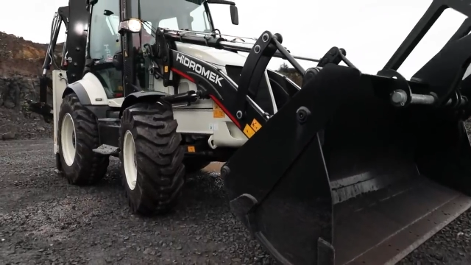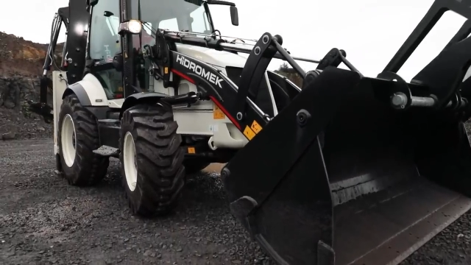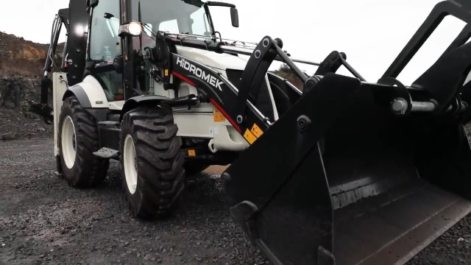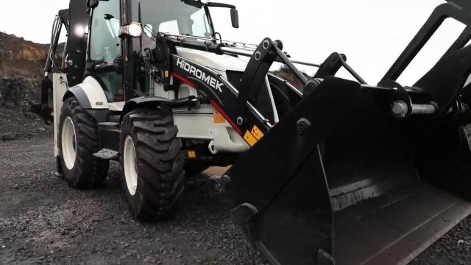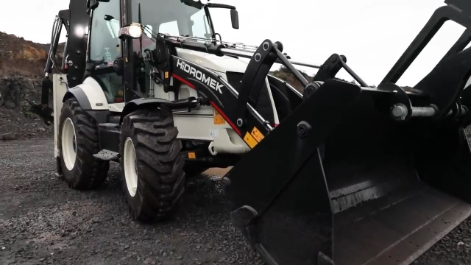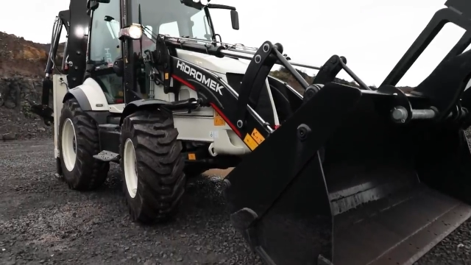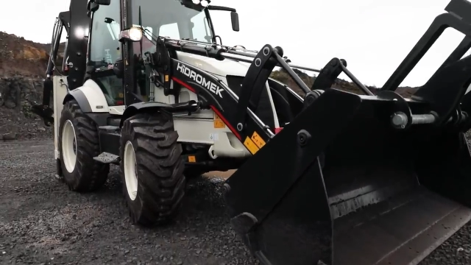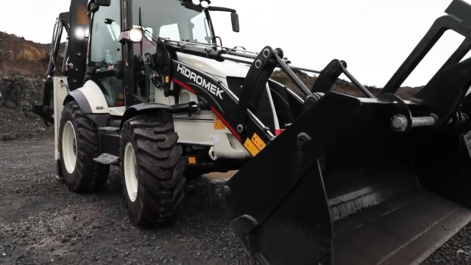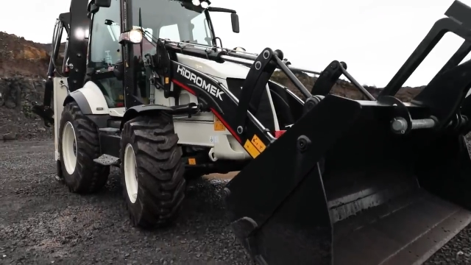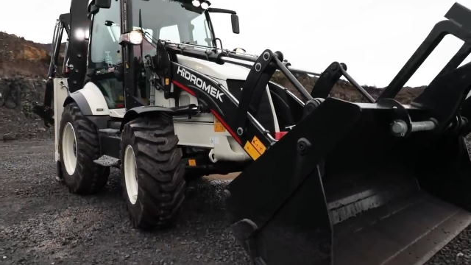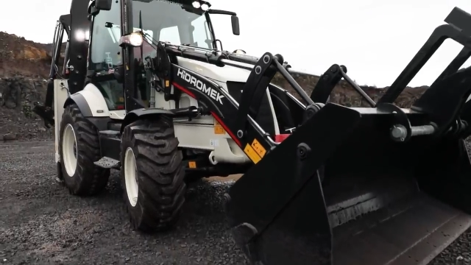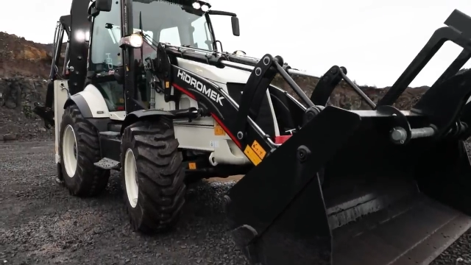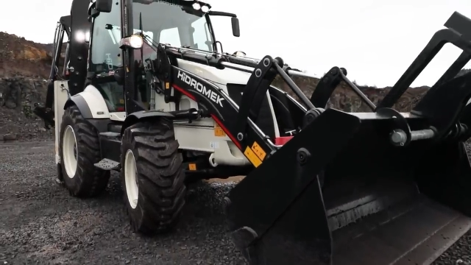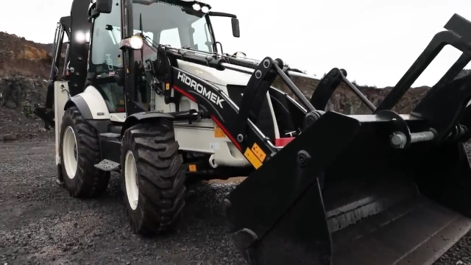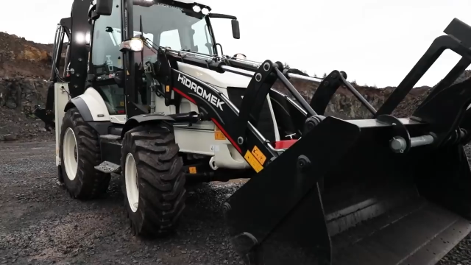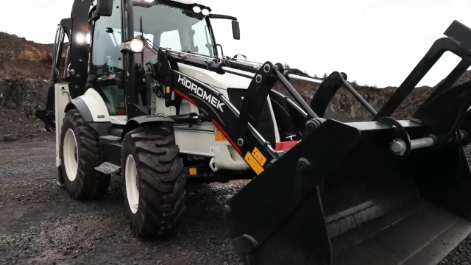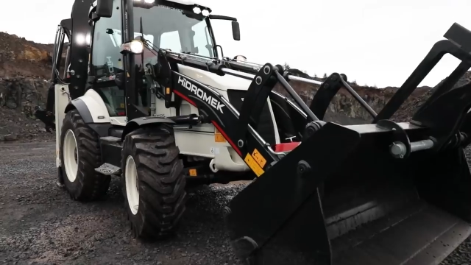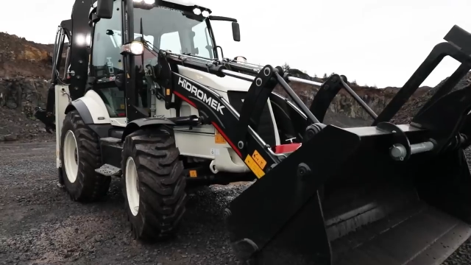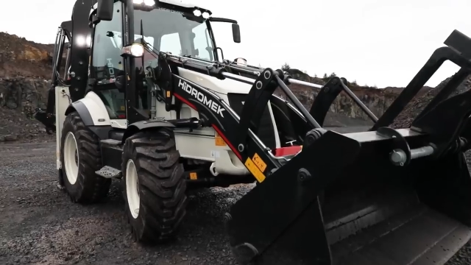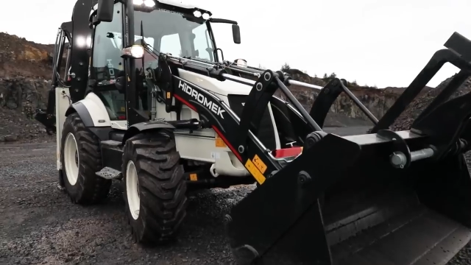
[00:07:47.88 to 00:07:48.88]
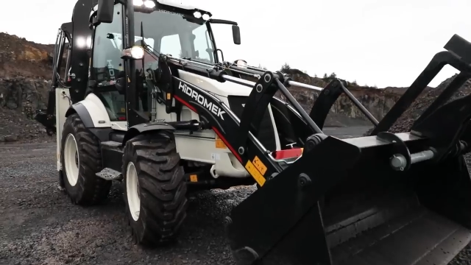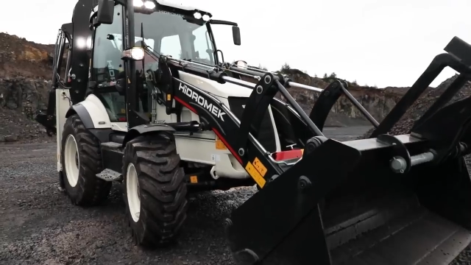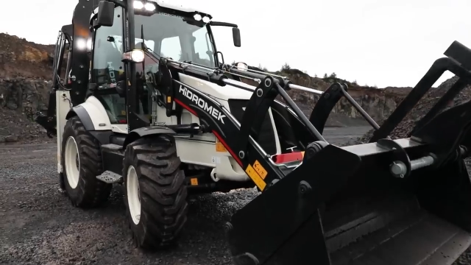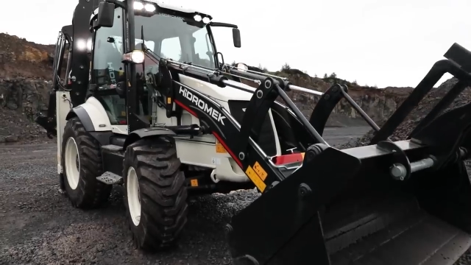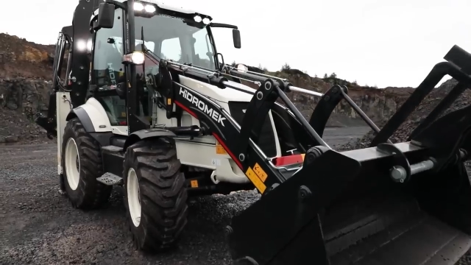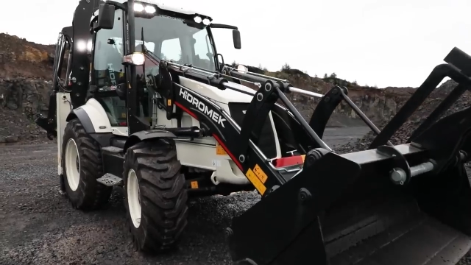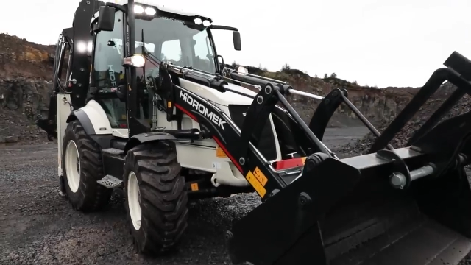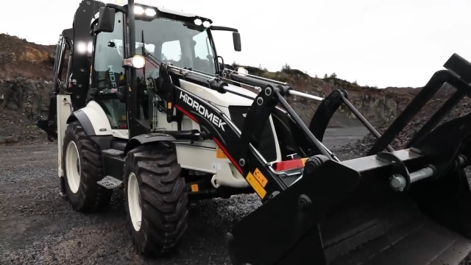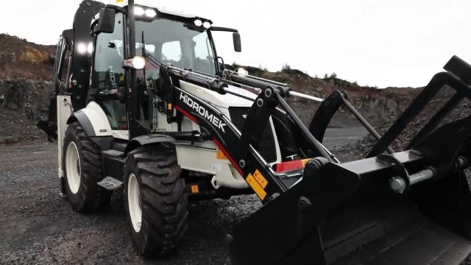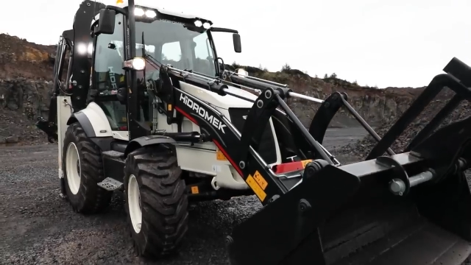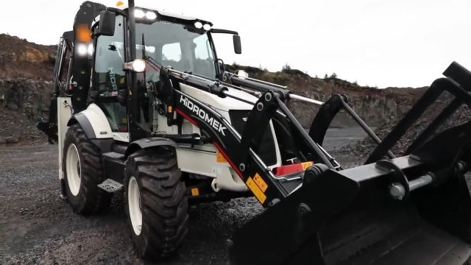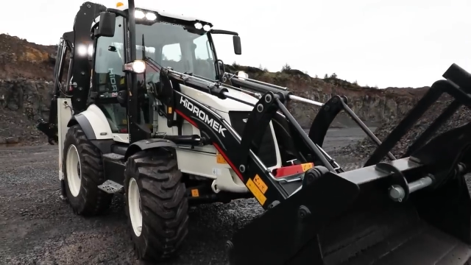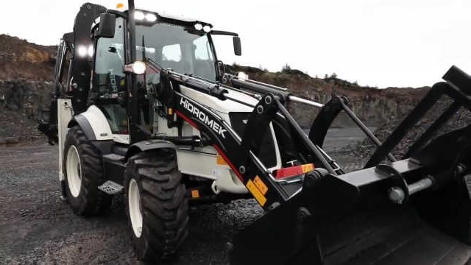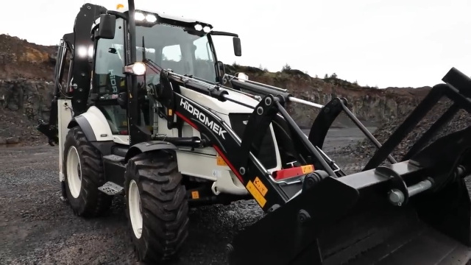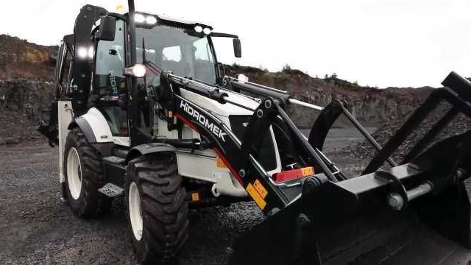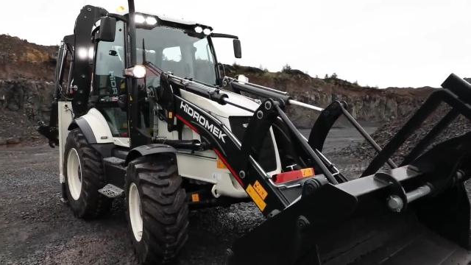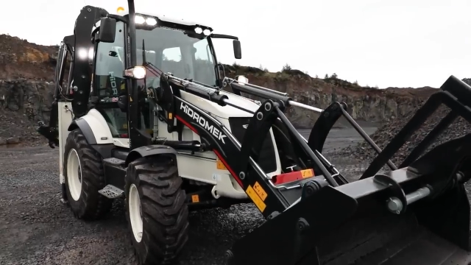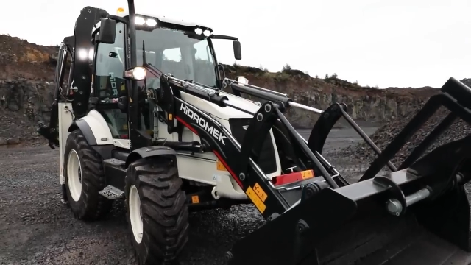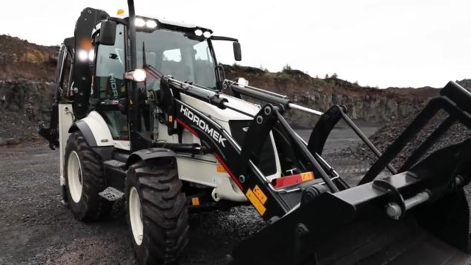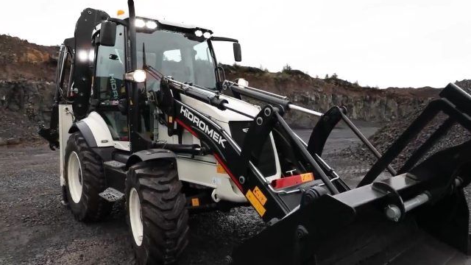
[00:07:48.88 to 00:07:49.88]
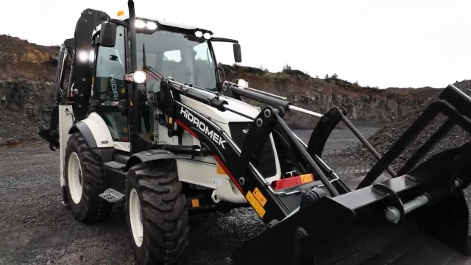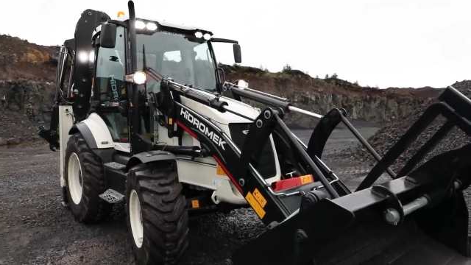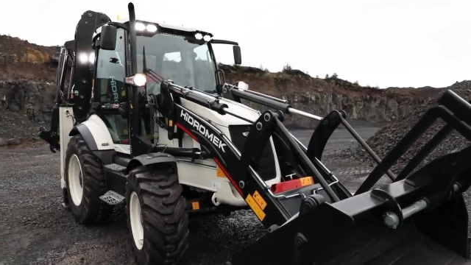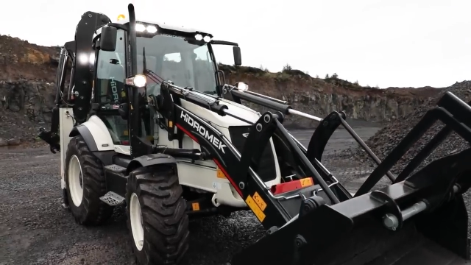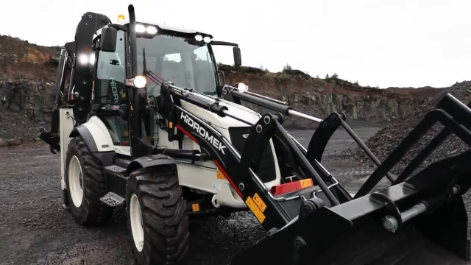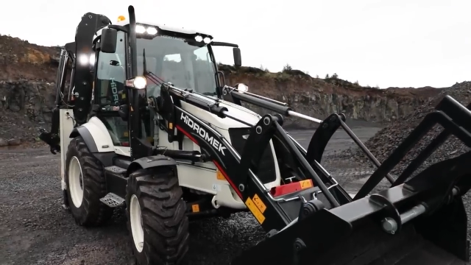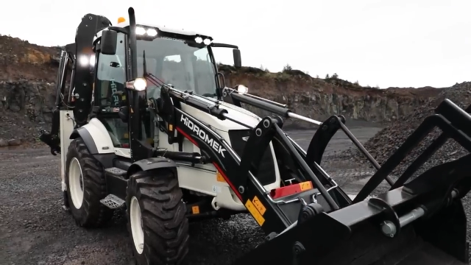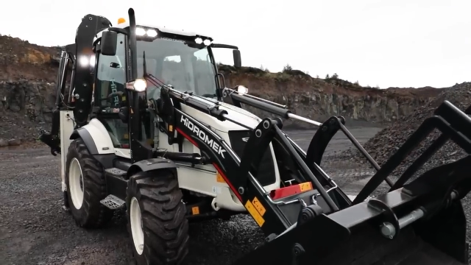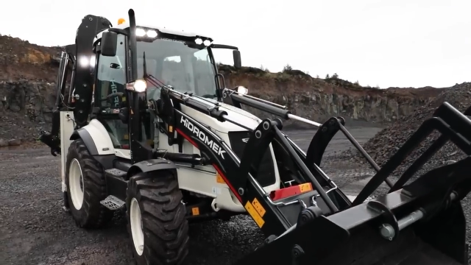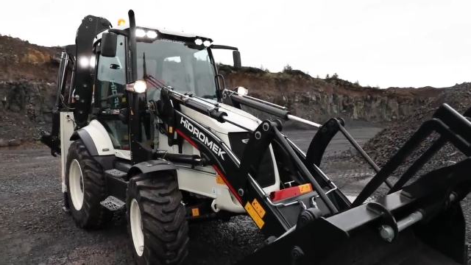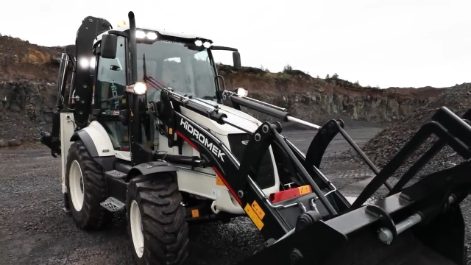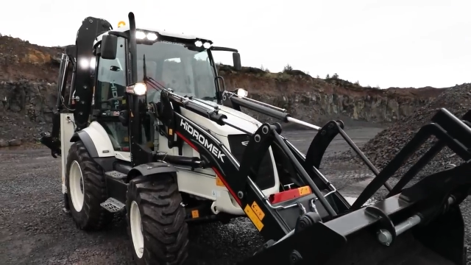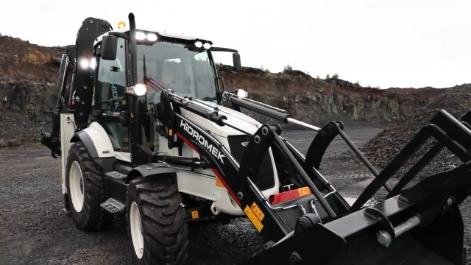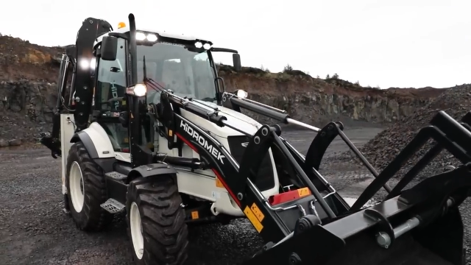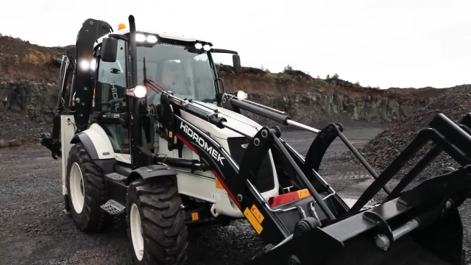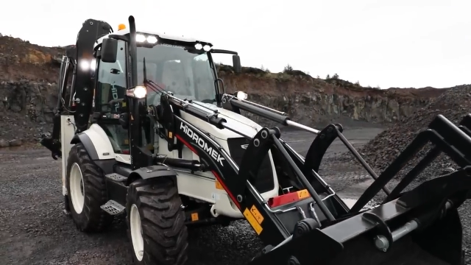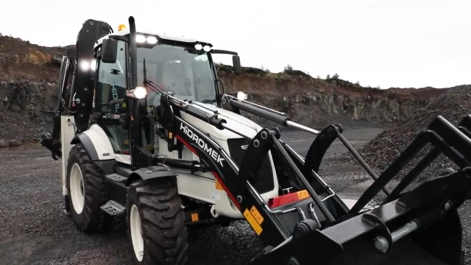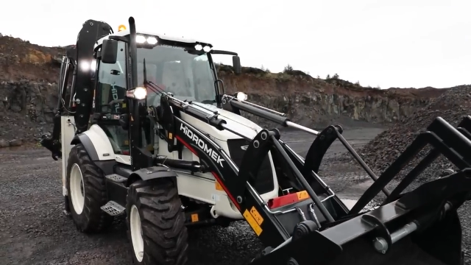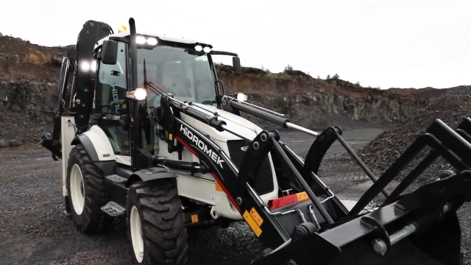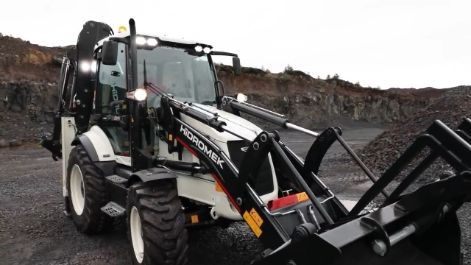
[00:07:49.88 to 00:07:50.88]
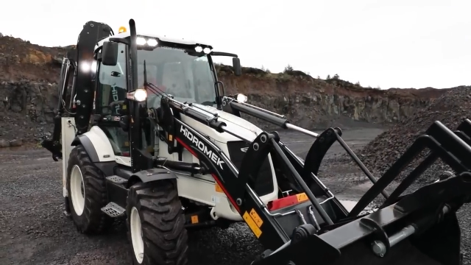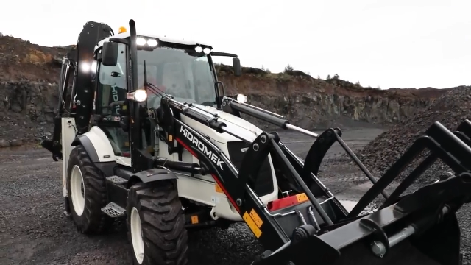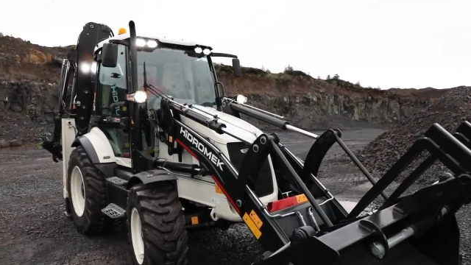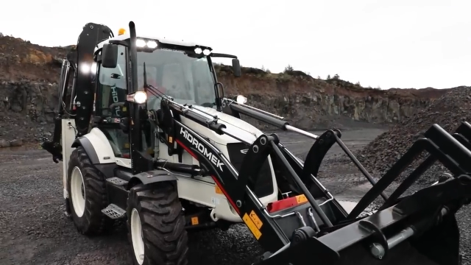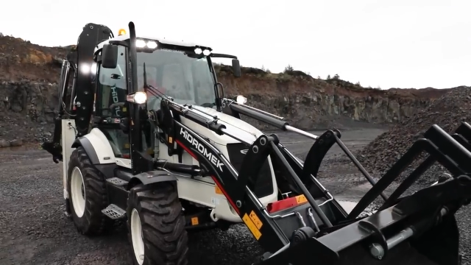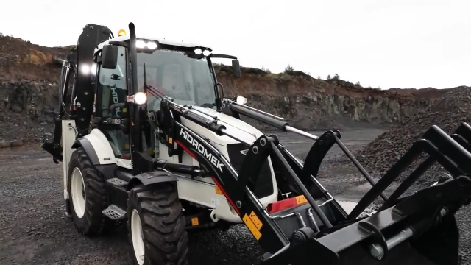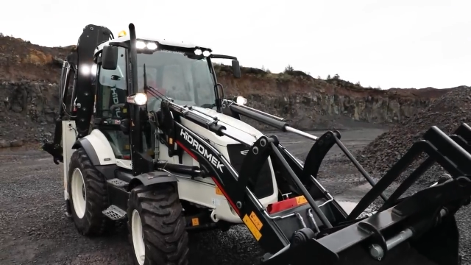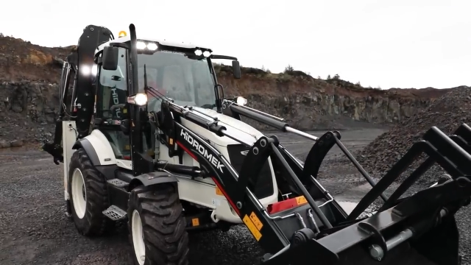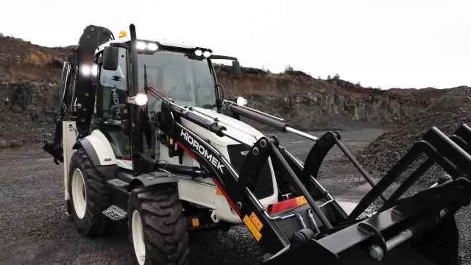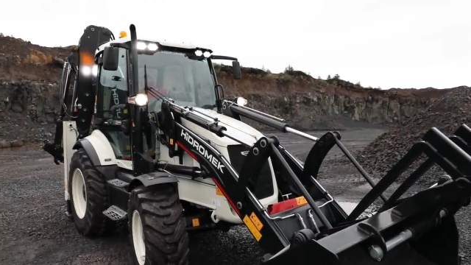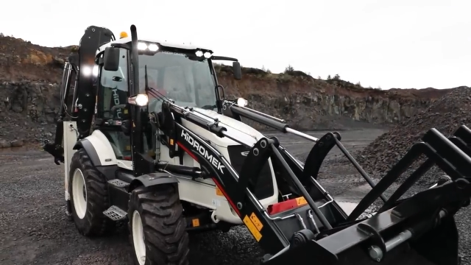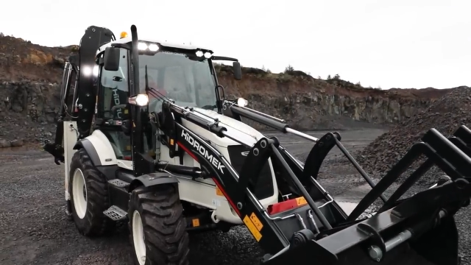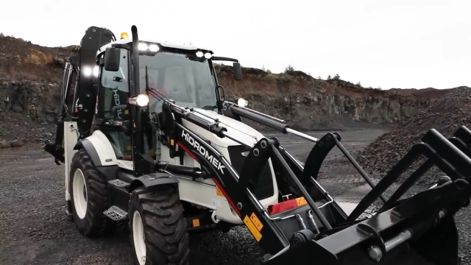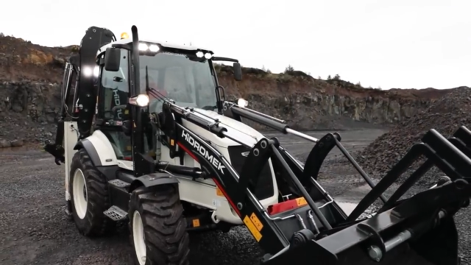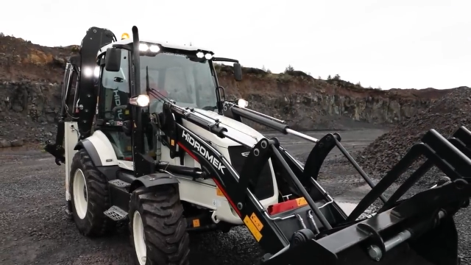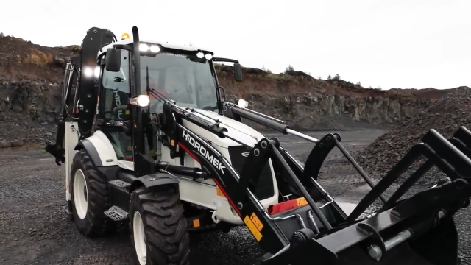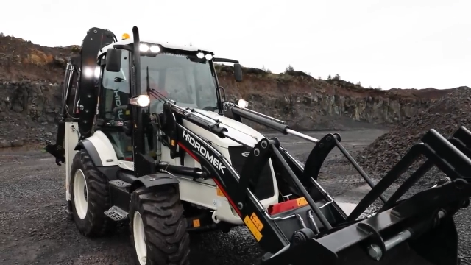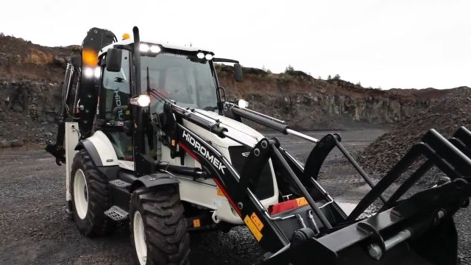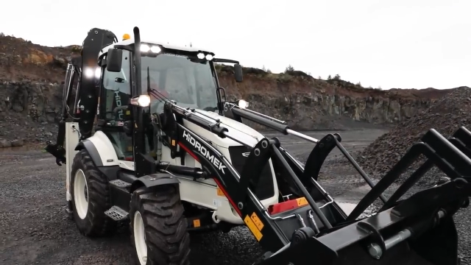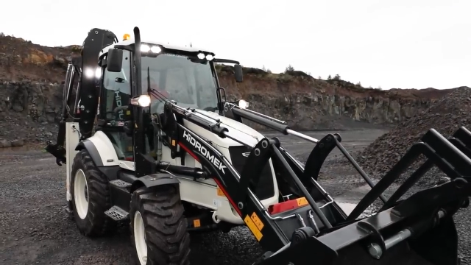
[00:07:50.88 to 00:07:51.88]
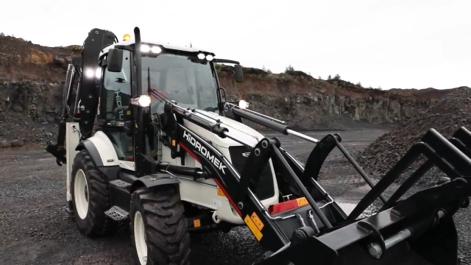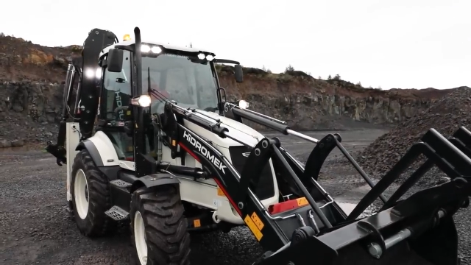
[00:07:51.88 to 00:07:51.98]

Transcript: [unreadable: no face in view]